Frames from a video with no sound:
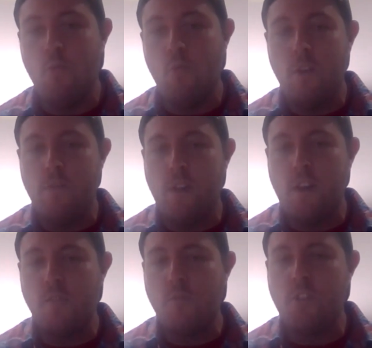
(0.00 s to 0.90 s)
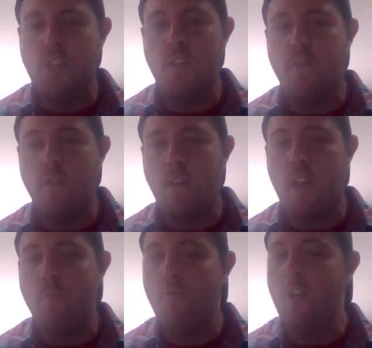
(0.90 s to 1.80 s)
what advice would you give
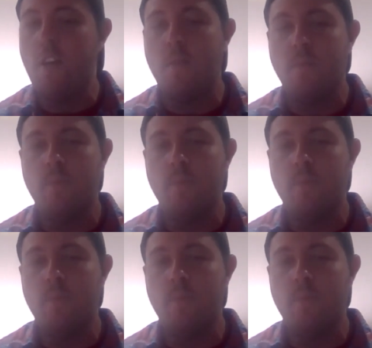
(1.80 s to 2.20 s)
and why?